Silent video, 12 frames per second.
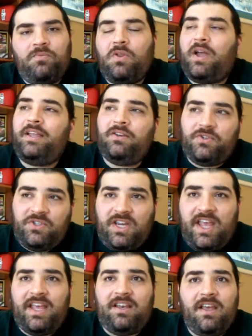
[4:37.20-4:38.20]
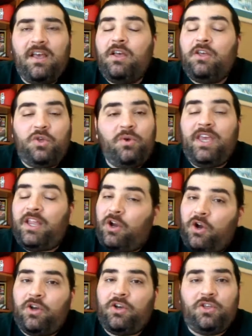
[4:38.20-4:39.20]
Now, I understand you get
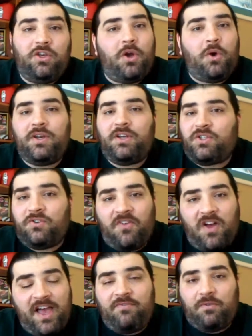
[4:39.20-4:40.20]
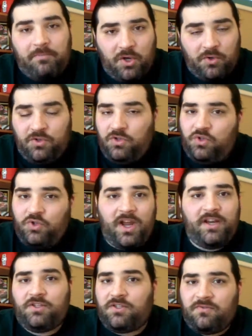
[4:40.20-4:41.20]
hurt, you go into survival mode, and you
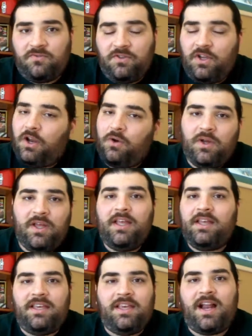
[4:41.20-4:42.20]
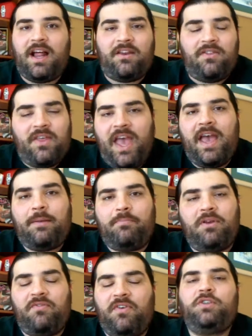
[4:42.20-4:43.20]
try to, you know, get out of that,
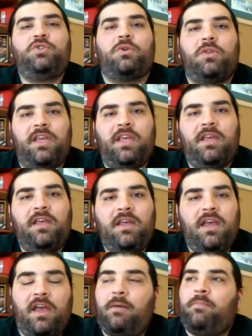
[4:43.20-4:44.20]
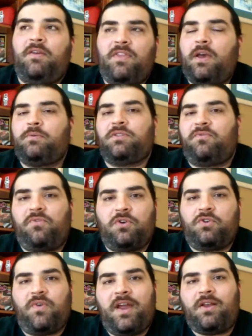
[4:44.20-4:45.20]
but eventually, I mean, if that was the
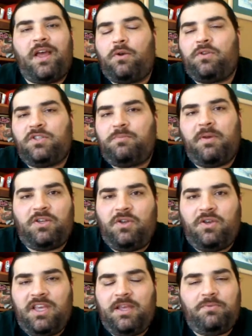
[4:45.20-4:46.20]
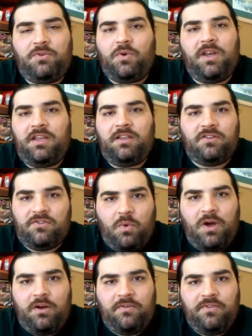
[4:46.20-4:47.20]
first round, I don't expect you to keep doing it in the
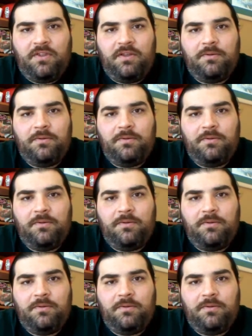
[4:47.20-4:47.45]
12th.